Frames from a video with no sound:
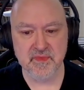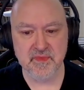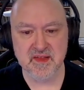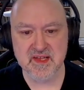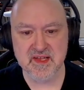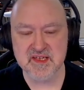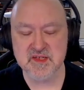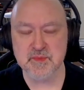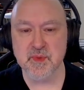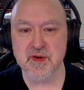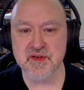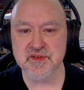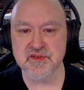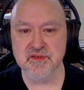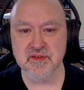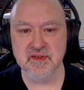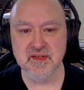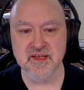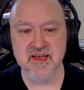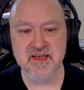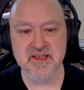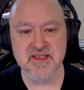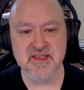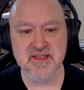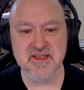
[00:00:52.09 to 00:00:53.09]
this puzzle
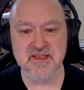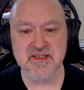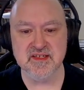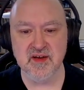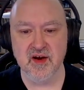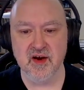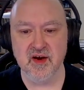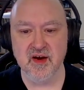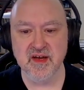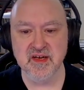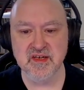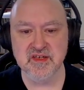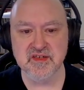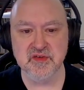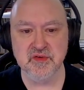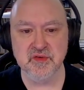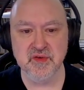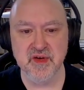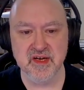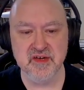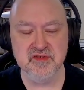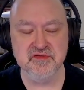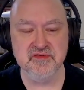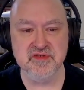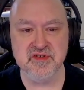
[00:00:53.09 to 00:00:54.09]
is designed to
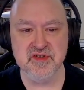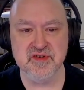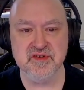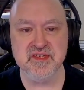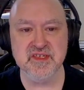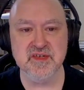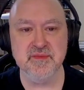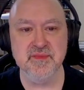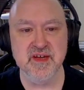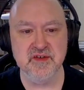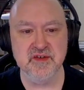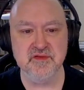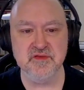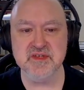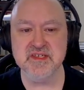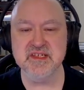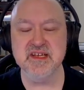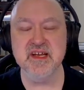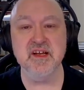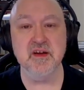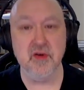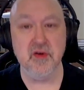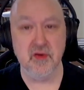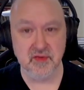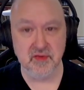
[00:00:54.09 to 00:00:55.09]
introduce some
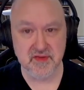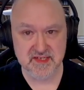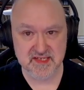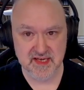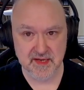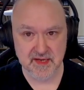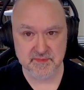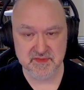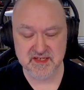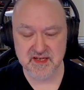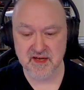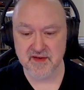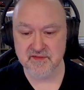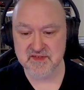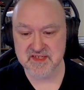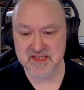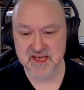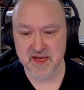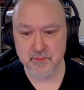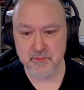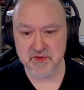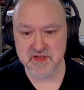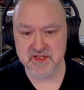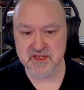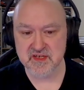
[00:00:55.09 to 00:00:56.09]
interesting concepts of
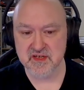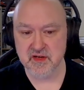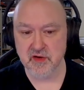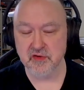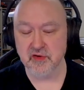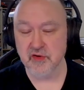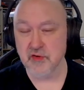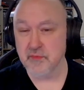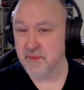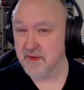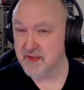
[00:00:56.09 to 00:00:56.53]
sandwich Sudoku.